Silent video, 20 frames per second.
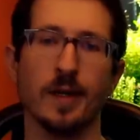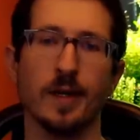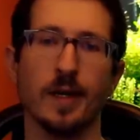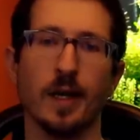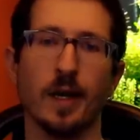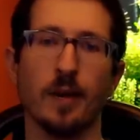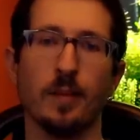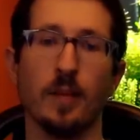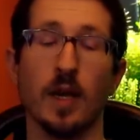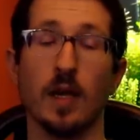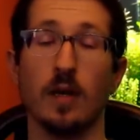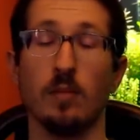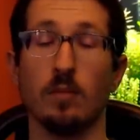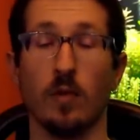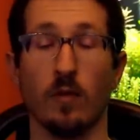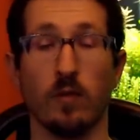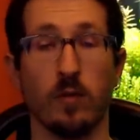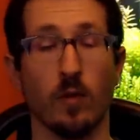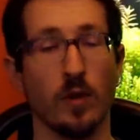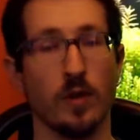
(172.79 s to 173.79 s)
and
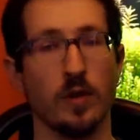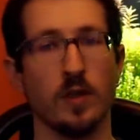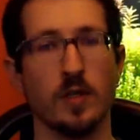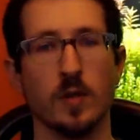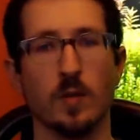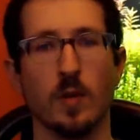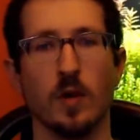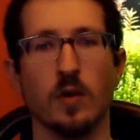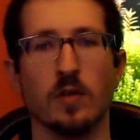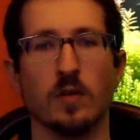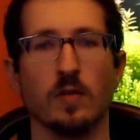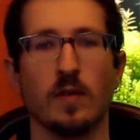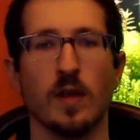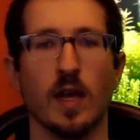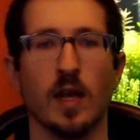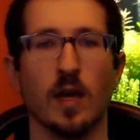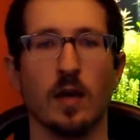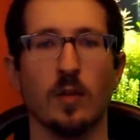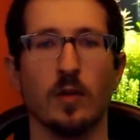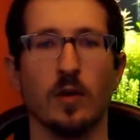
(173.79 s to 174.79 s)
before you dispose of
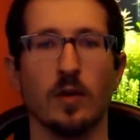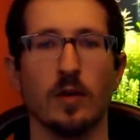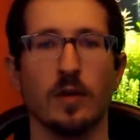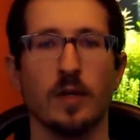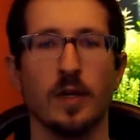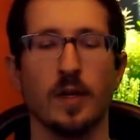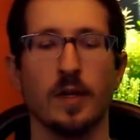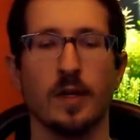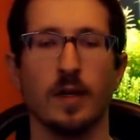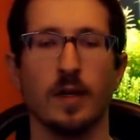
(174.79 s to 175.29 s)
the animal.